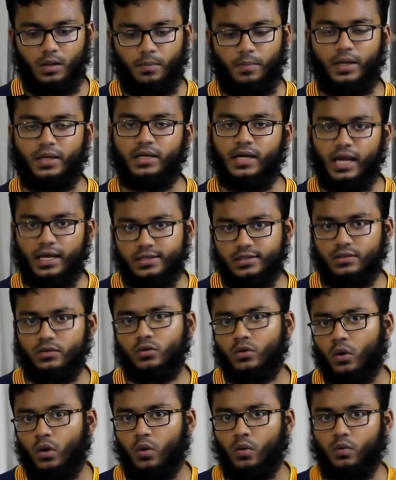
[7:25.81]
But as you
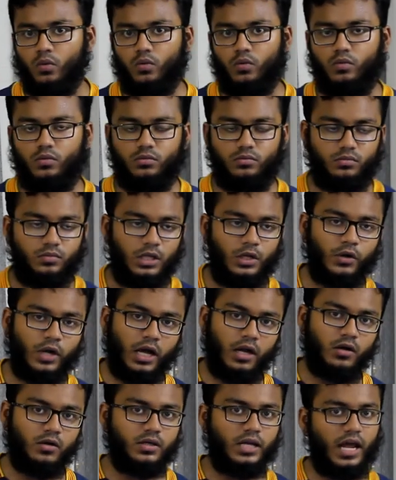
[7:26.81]
know, you
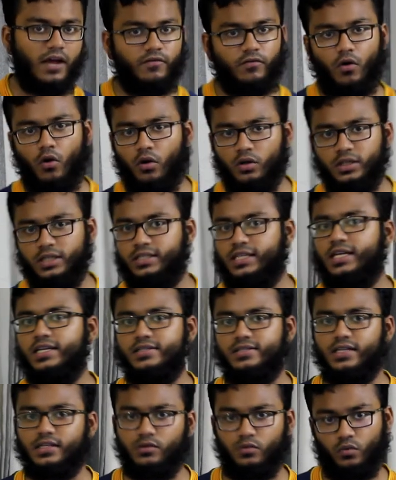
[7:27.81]
cannot have all the things
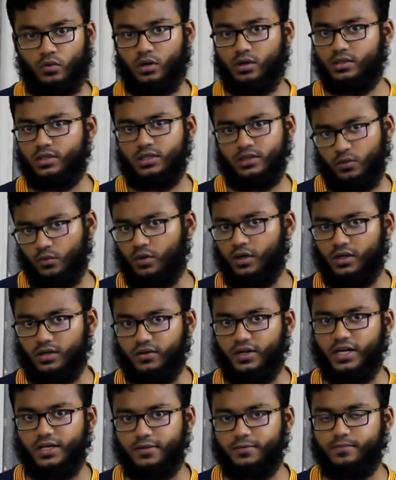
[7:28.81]
that you want in the world,
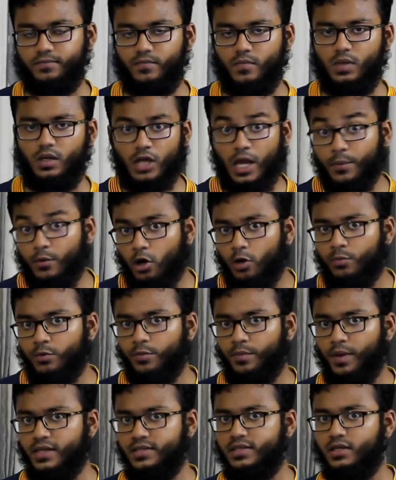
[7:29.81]
right? I'm
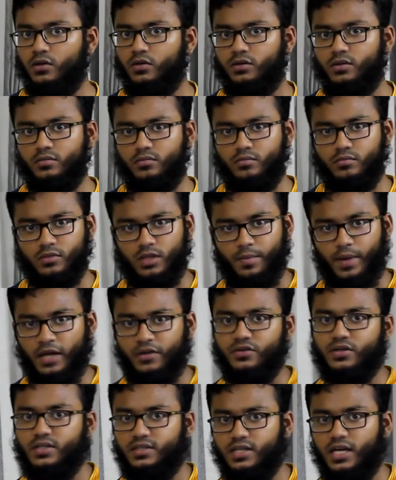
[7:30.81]
compromising on the
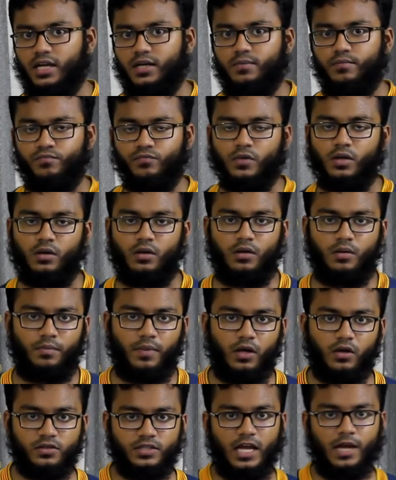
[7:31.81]
battery side
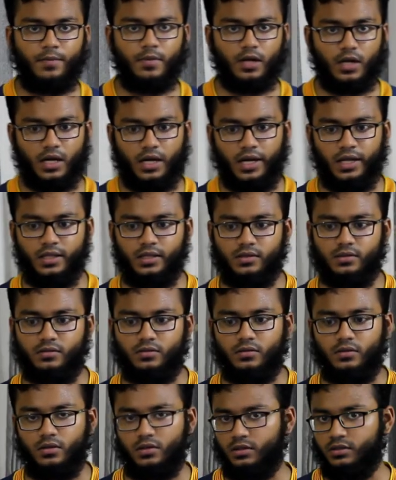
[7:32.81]
because I'm a guy
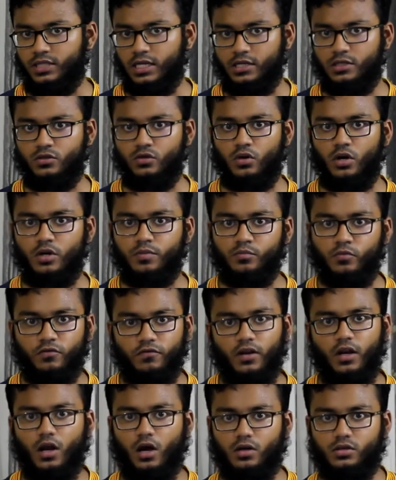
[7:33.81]
that do not move a
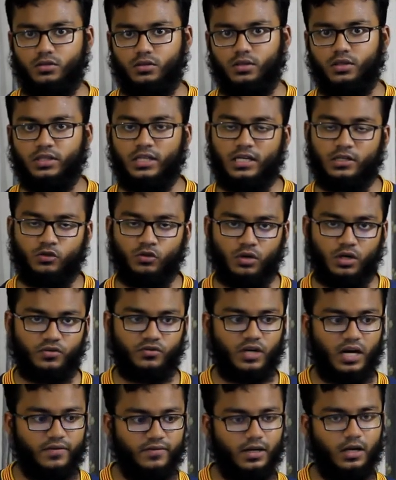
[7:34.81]
lot, that do not
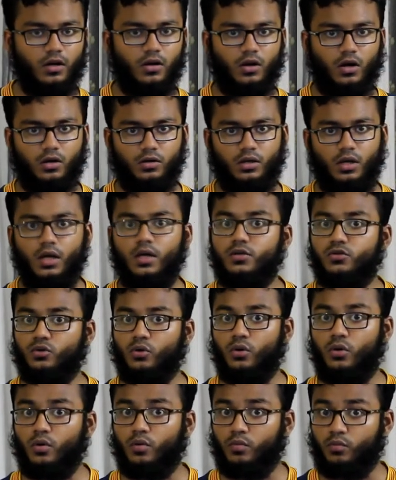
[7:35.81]
travel a lot.
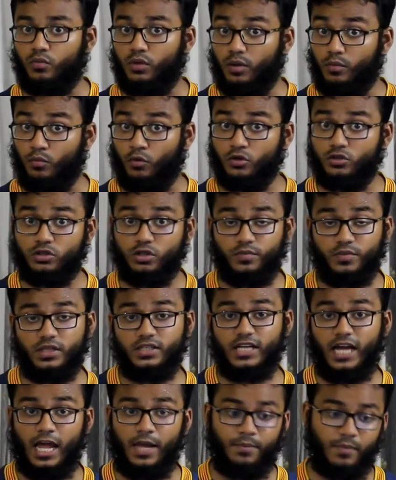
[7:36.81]
So most of the
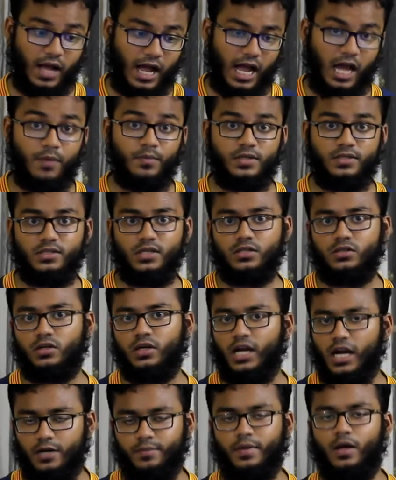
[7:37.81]
time I'm
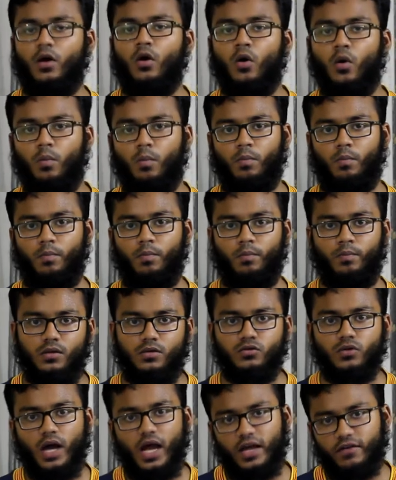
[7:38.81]
stationary at my home. So
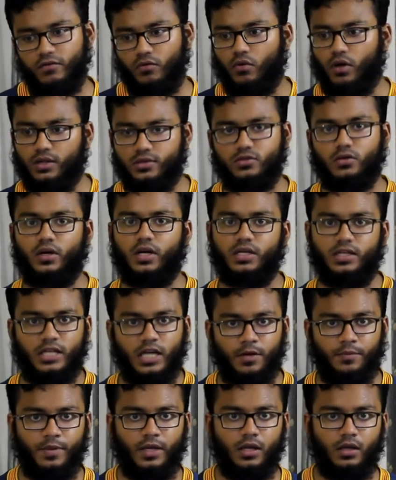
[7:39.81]
I have a wall socket near
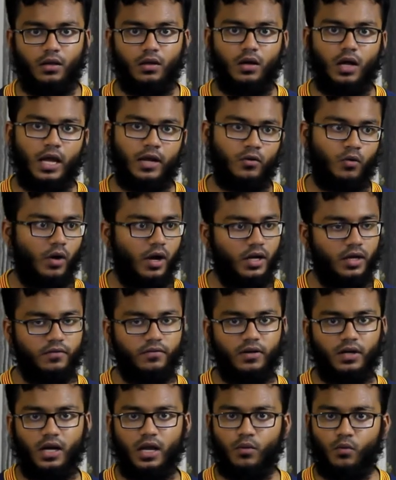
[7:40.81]
me, and whenever
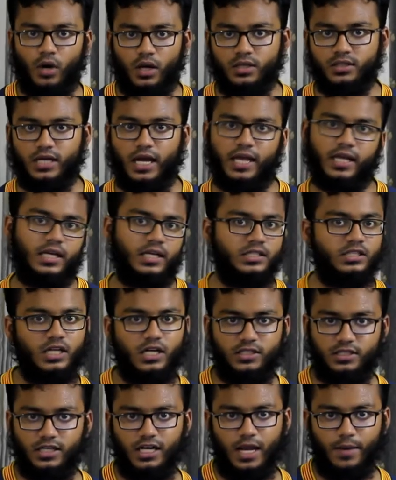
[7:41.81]
I want, I can charge
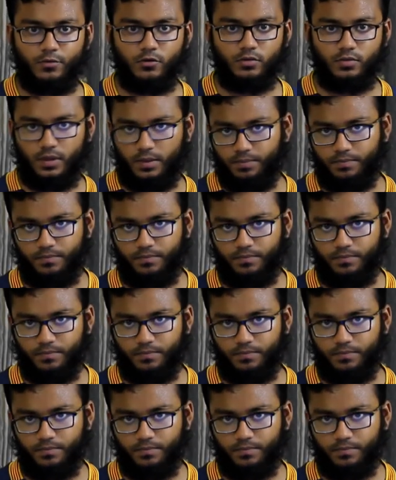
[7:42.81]
the laptop up.